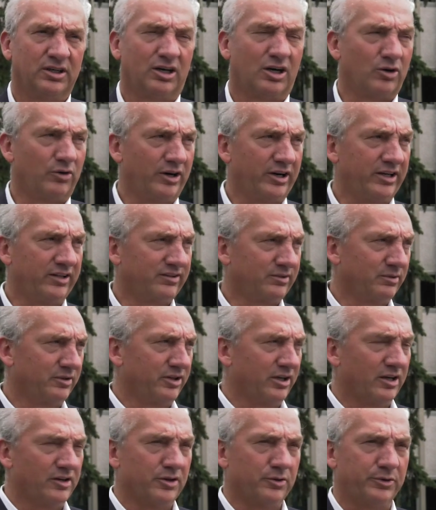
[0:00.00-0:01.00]
already some of
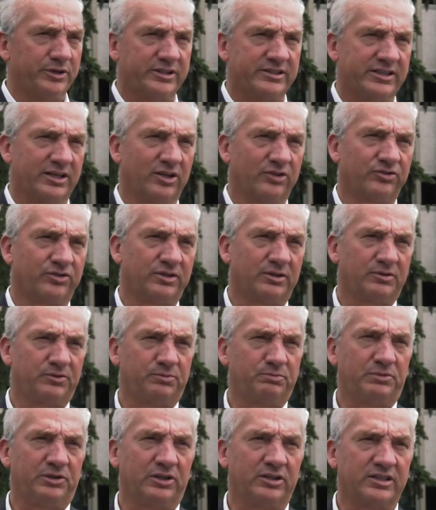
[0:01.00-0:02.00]
the other retail
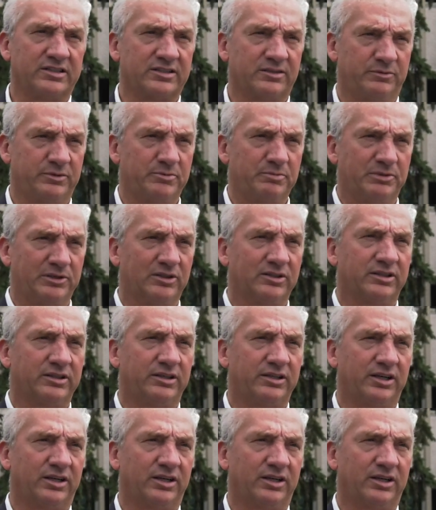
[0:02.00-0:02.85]
buildings that have been built in